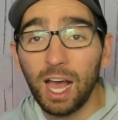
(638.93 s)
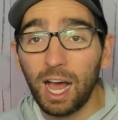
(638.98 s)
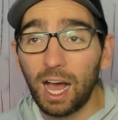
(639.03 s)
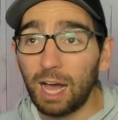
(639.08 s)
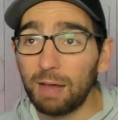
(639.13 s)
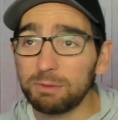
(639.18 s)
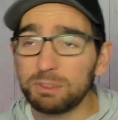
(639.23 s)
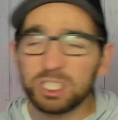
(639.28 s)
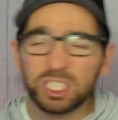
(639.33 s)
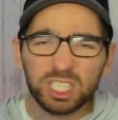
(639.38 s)

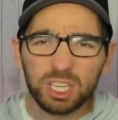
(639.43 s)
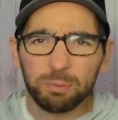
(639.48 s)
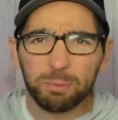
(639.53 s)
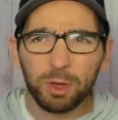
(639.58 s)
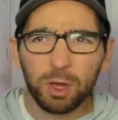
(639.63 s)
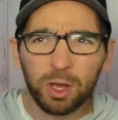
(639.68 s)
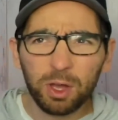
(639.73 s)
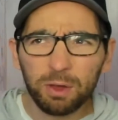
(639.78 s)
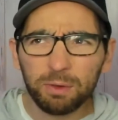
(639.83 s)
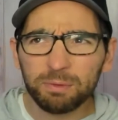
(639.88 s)

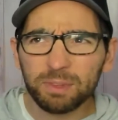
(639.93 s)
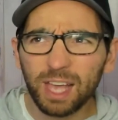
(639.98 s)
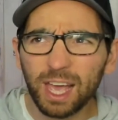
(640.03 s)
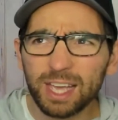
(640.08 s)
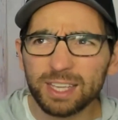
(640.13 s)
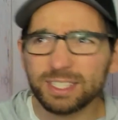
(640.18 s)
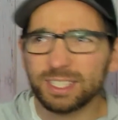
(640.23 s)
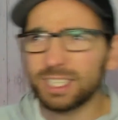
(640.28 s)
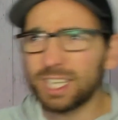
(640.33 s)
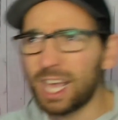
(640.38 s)
summer
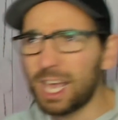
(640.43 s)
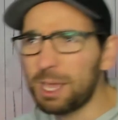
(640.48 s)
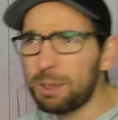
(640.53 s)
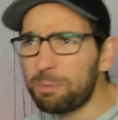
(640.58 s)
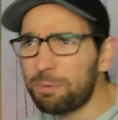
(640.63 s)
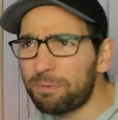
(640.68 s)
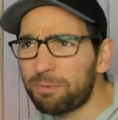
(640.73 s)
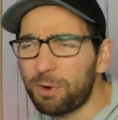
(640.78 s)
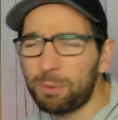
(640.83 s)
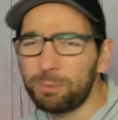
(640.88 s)

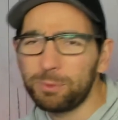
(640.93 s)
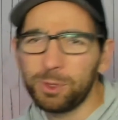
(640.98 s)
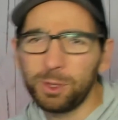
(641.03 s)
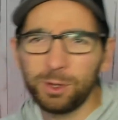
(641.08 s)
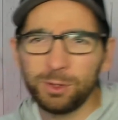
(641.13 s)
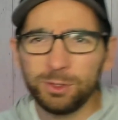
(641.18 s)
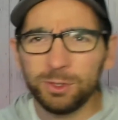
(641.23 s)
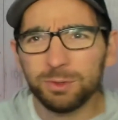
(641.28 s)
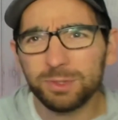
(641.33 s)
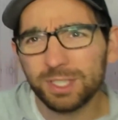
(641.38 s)
escape from
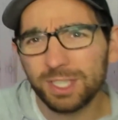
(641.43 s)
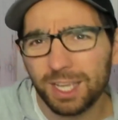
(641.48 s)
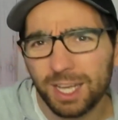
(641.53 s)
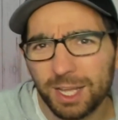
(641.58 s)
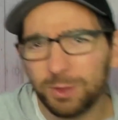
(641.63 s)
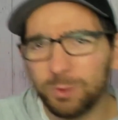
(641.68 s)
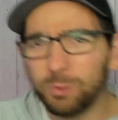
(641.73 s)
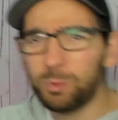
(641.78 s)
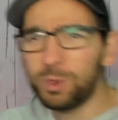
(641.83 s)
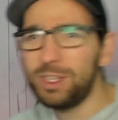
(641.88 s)
the New
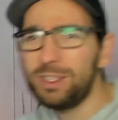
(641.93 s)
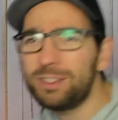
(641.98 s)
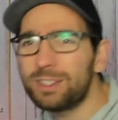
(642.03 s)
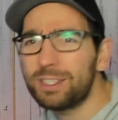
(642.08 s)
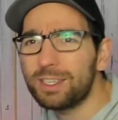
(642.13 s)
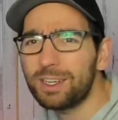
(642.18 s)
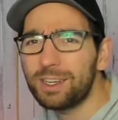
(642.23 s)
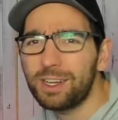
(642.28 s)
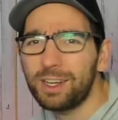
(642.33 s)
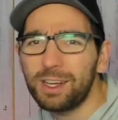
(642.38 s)
Zealand
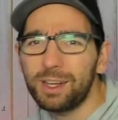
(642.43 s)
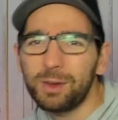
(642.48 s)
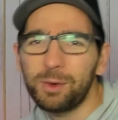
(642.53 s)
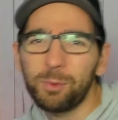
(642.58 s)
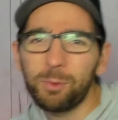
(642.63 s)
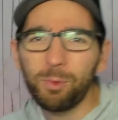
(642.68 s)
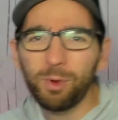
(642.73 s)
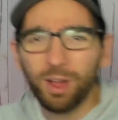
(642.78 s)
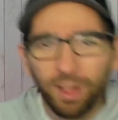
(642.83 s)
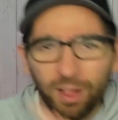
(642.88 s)
winter,
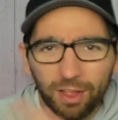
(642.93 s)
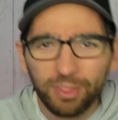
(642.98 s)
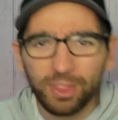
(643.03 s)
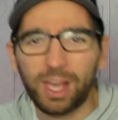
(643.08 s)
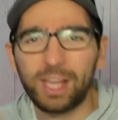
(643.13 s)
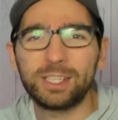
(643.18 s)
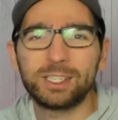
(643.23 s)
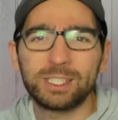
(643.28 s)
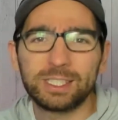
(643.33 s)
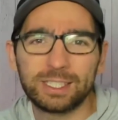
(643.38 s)
well,
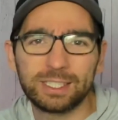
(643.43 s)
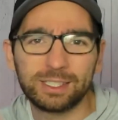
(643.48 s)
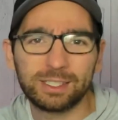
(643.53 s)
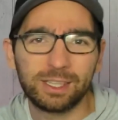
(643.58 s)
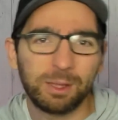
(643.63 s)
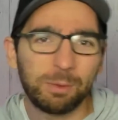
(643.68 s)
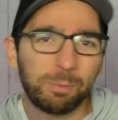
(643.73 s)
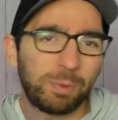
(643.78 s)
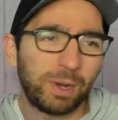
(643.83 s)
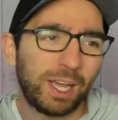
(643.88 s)
that's
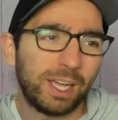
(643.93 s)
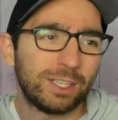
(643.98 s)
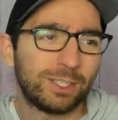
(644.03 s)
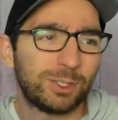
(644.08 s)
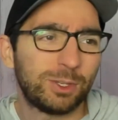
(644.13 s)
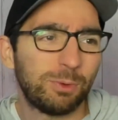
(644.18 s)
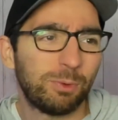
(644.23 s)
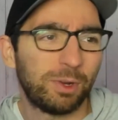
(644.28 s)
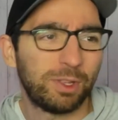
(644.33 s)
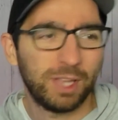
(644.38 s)
the
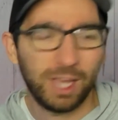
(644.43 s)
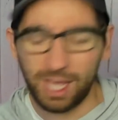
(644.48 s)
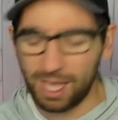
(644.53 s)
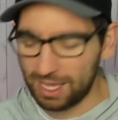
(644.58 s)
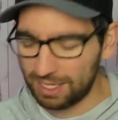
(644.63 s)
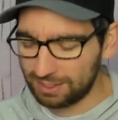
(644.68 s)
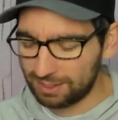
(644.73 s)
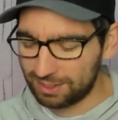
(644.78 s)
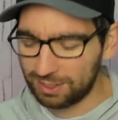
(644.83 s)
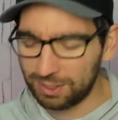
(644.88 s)
place you want to
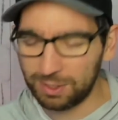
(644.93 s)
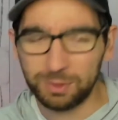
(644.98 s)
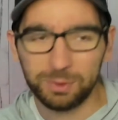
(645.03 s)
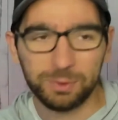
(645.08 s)
head to.